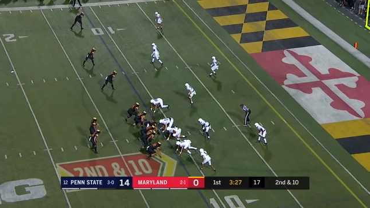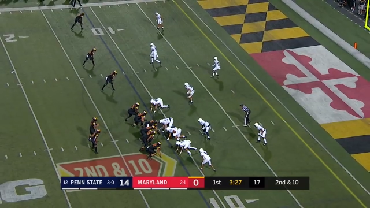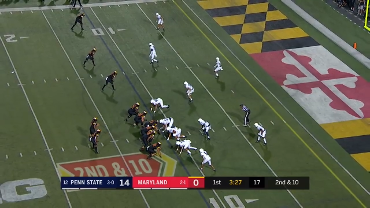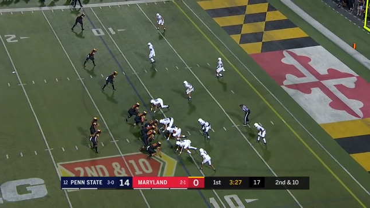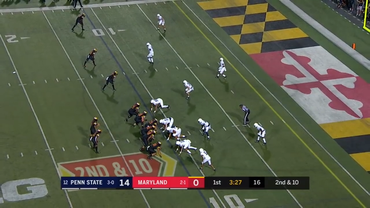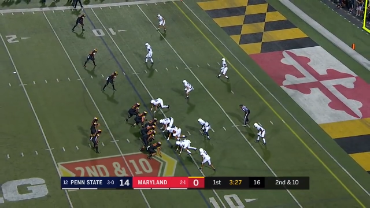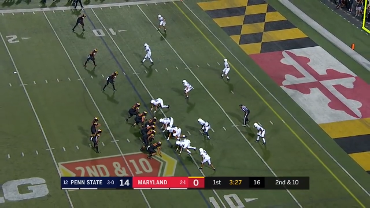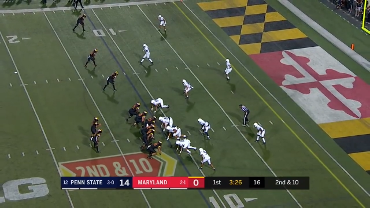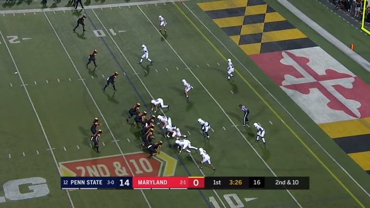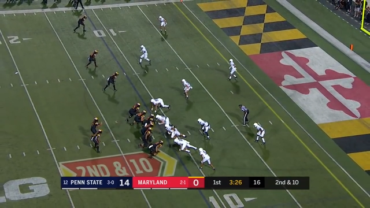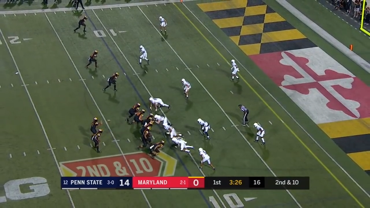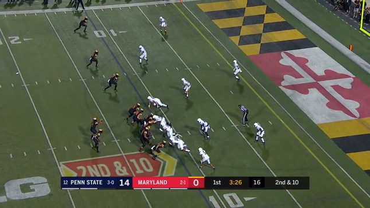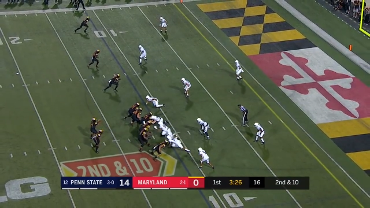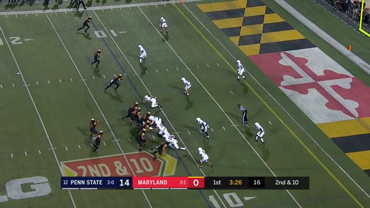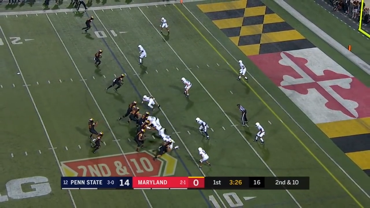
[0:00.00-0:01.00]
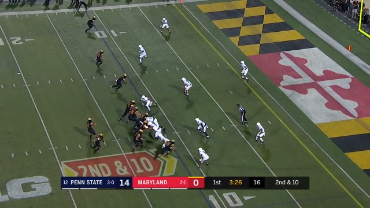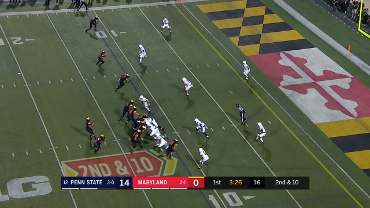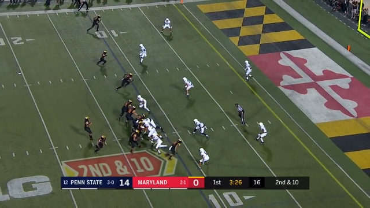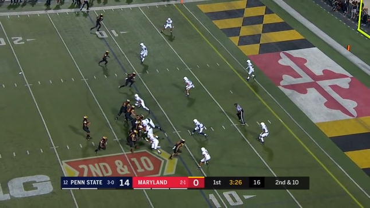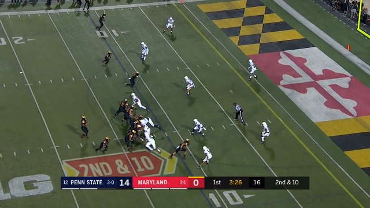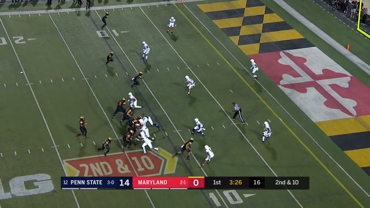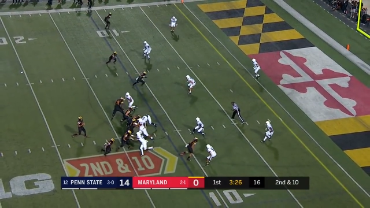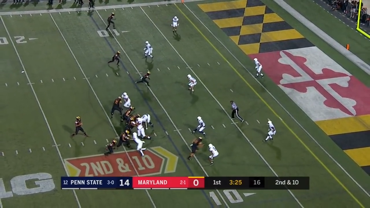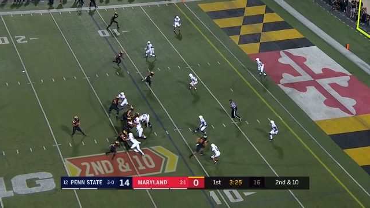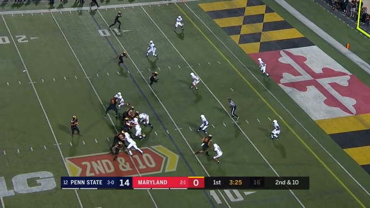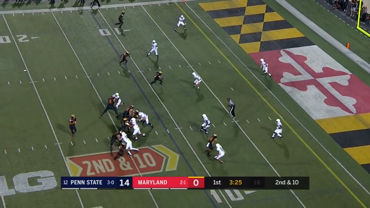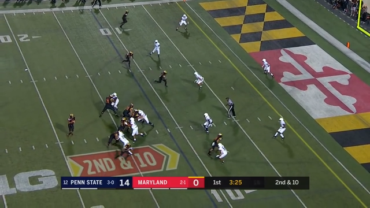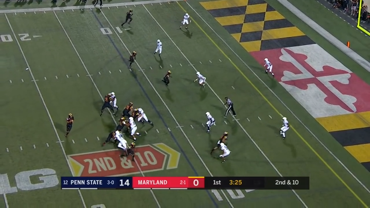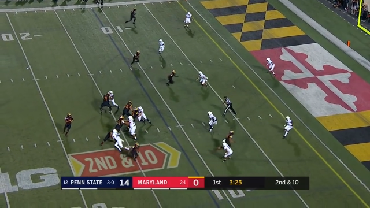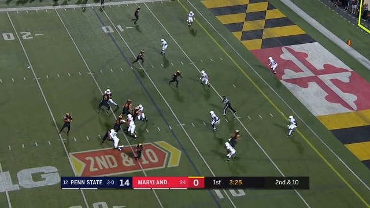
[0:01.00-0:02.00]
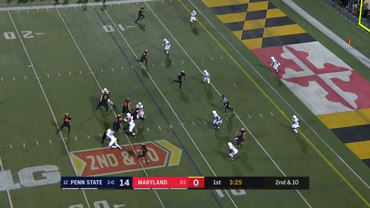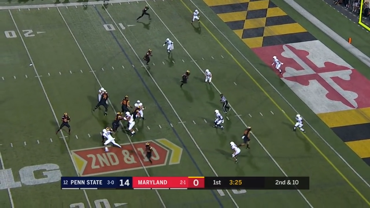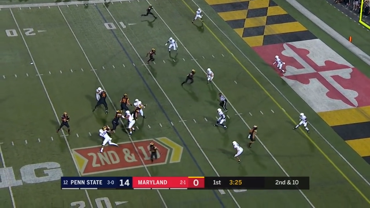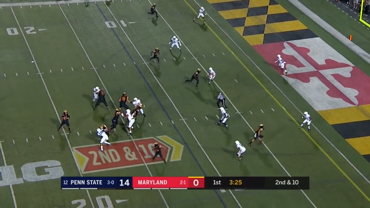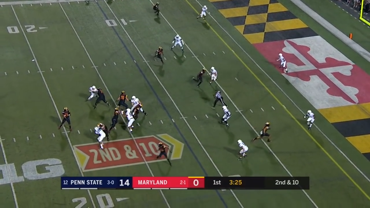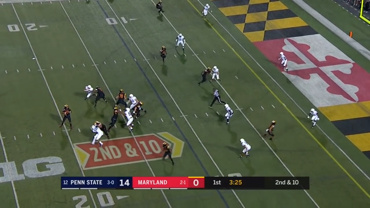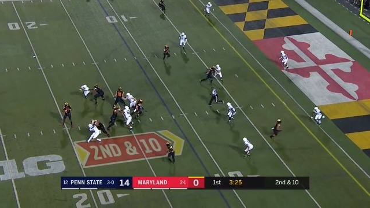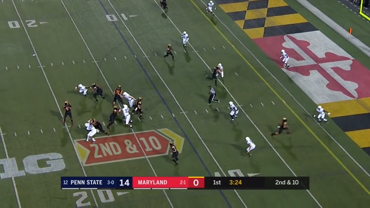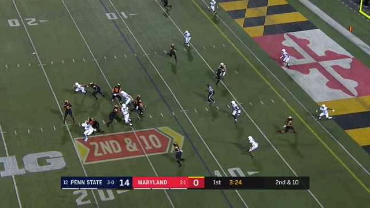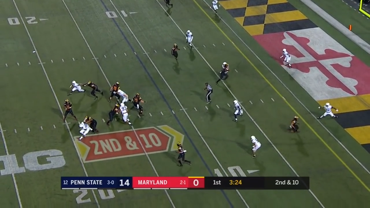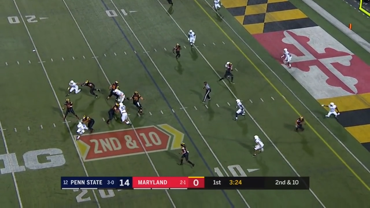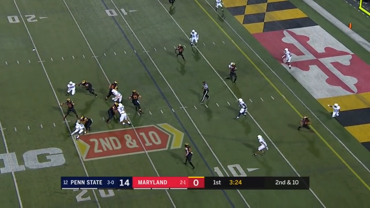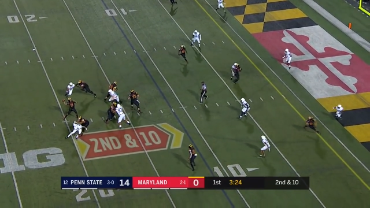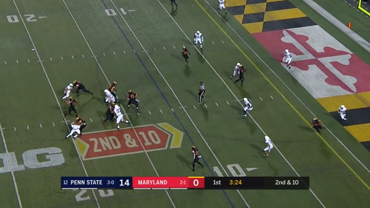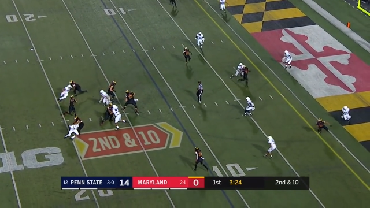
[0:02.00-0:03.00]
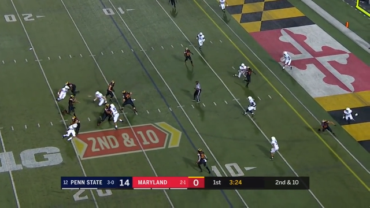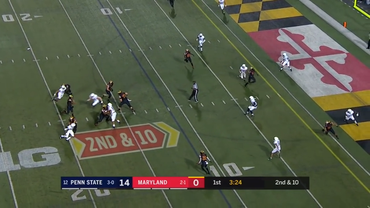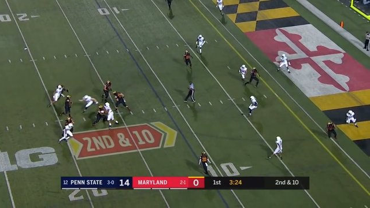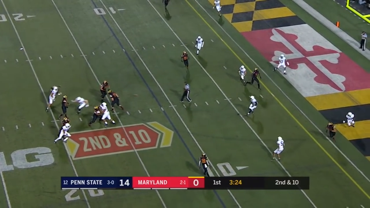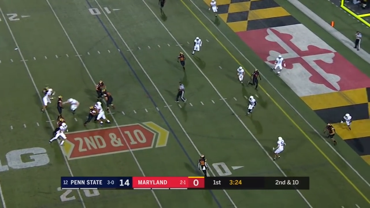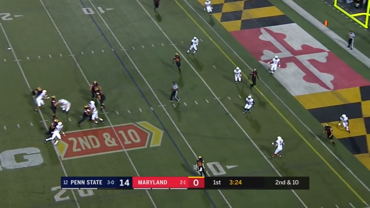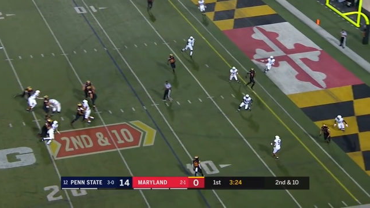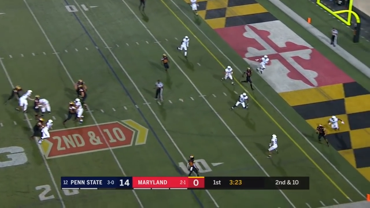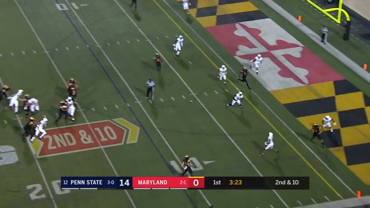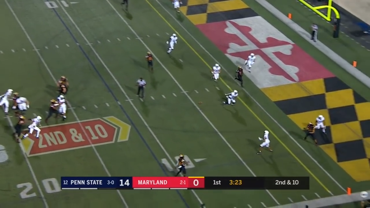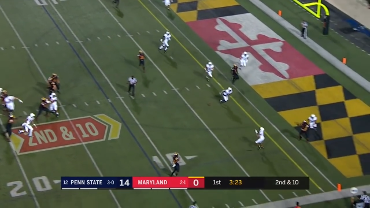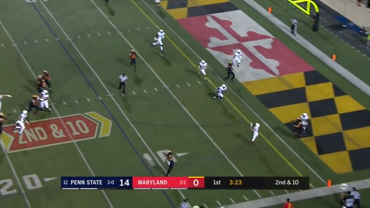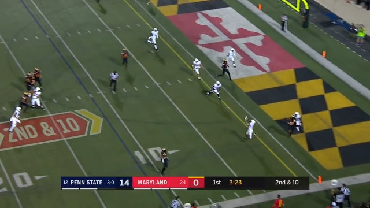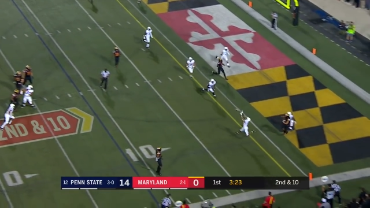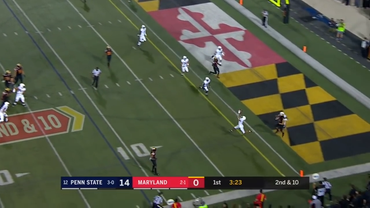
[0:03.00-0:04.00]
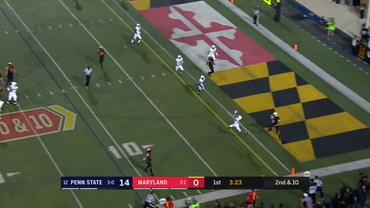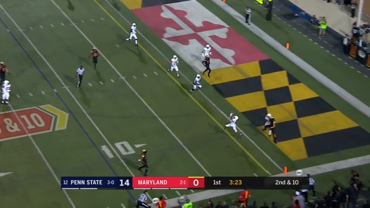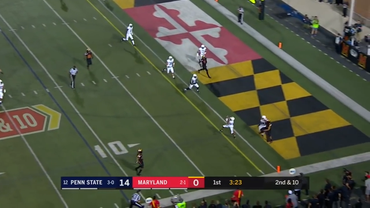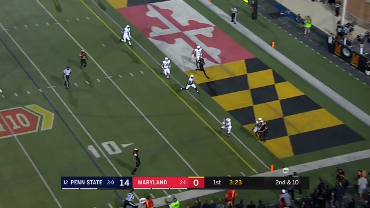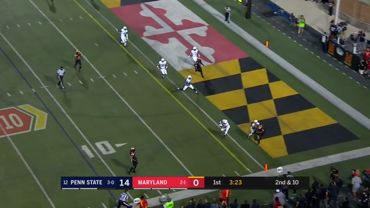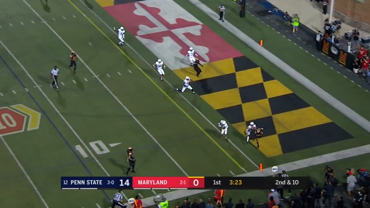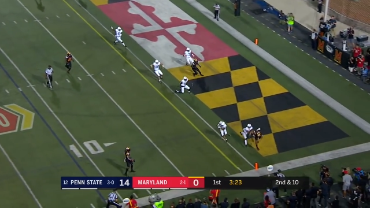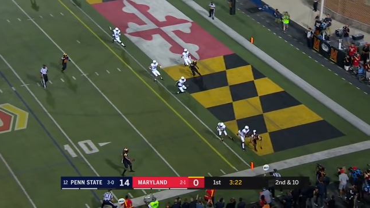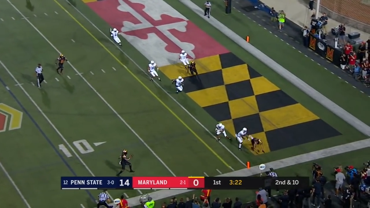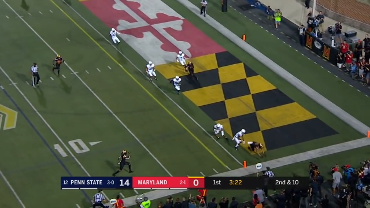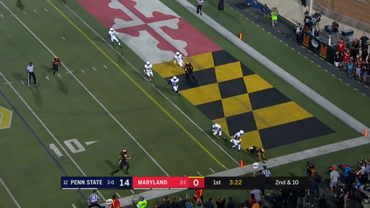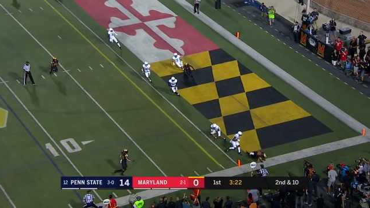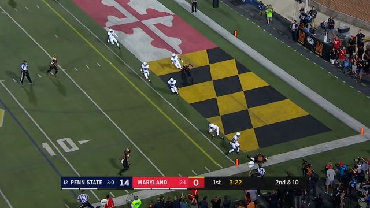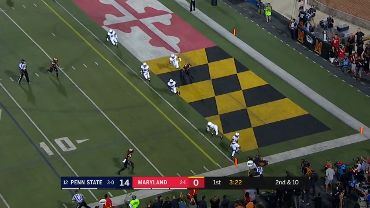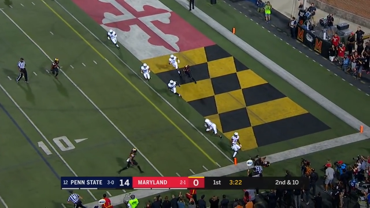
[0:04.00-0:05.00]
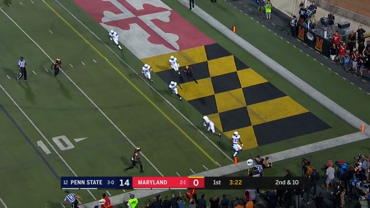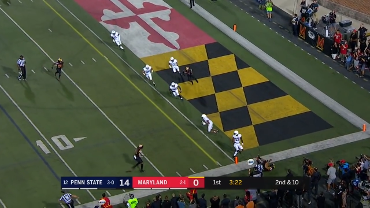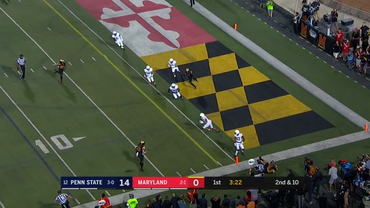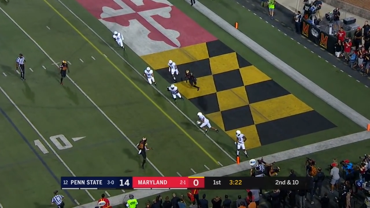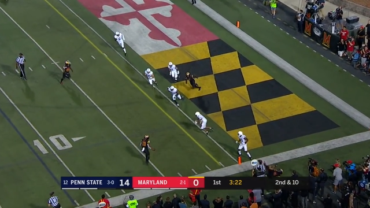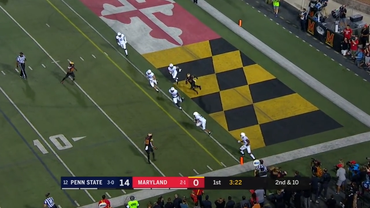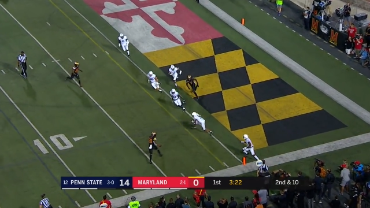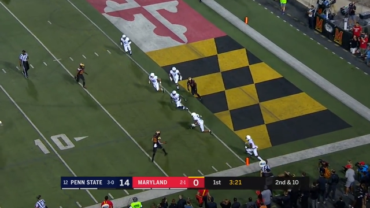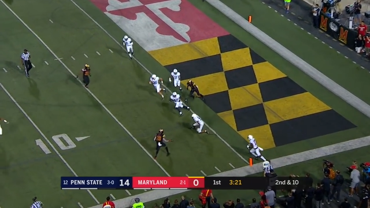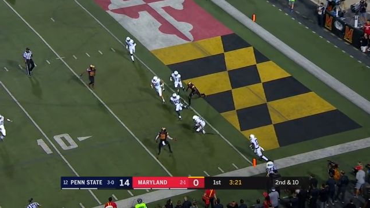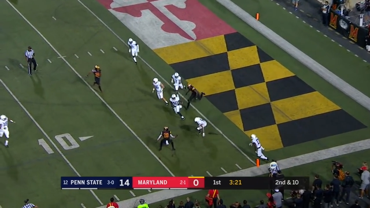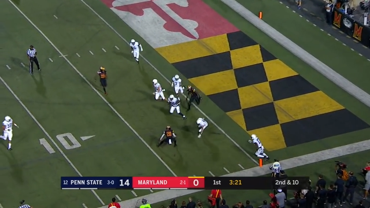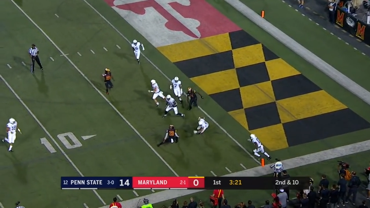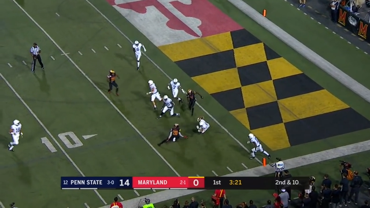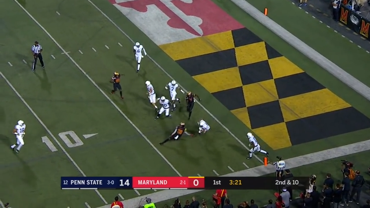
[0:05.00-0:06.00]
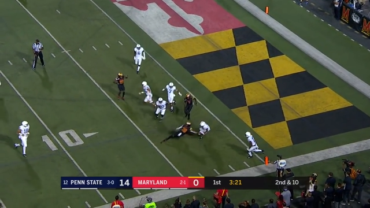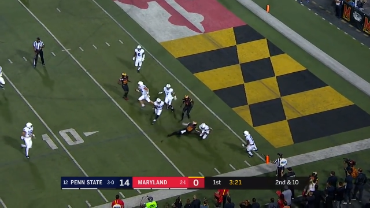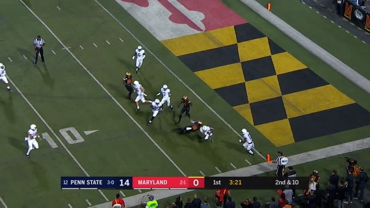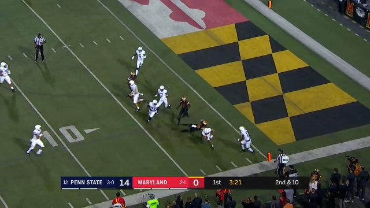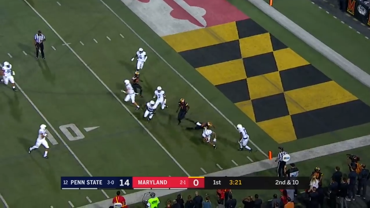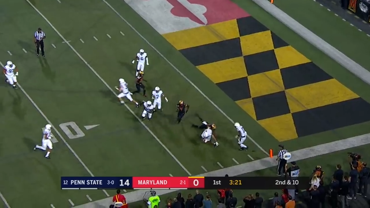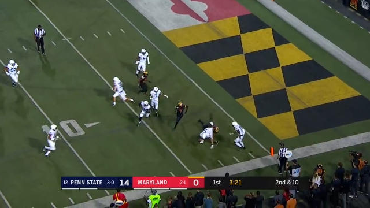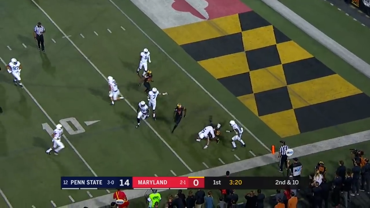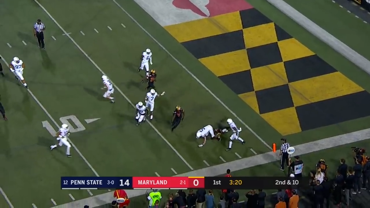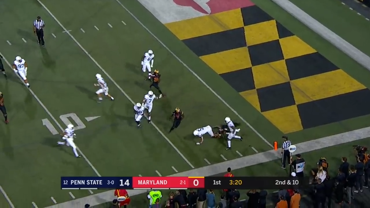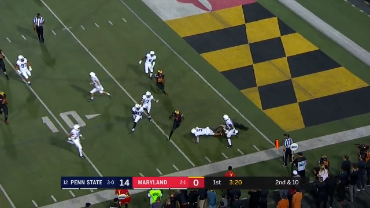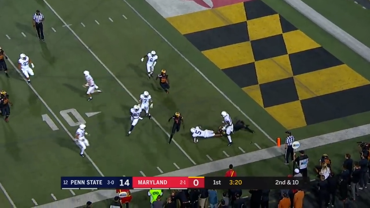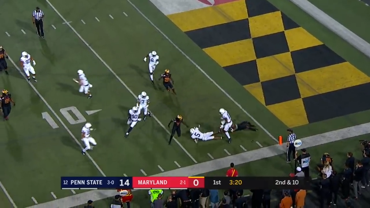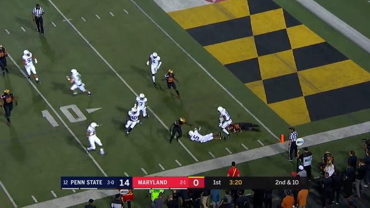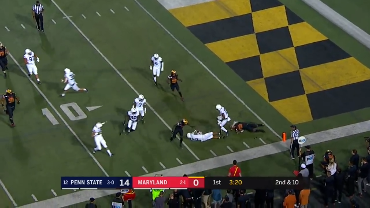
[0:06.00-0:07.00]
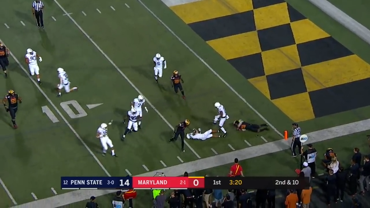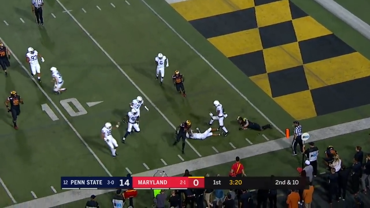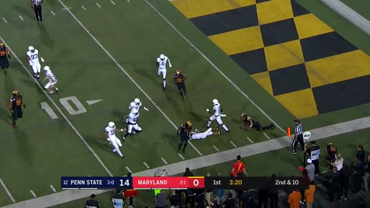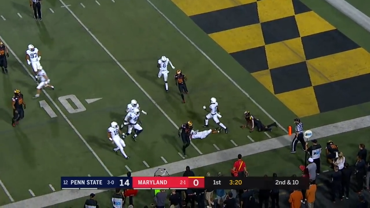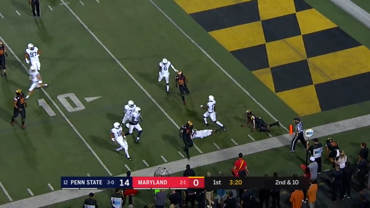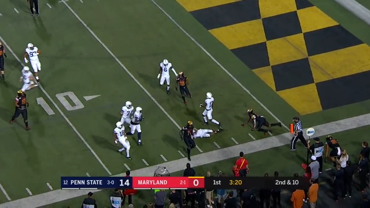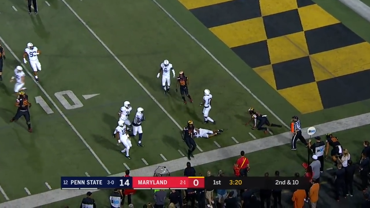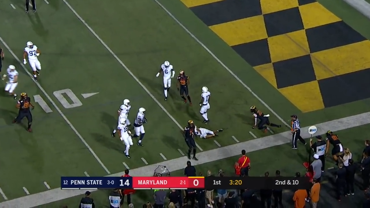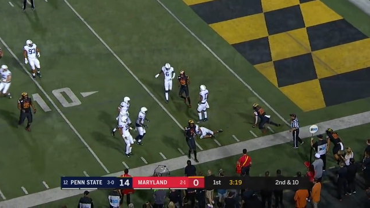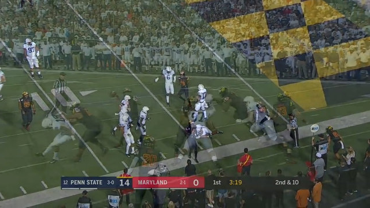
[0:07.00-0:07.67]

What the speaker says: [unreadable: no face in view]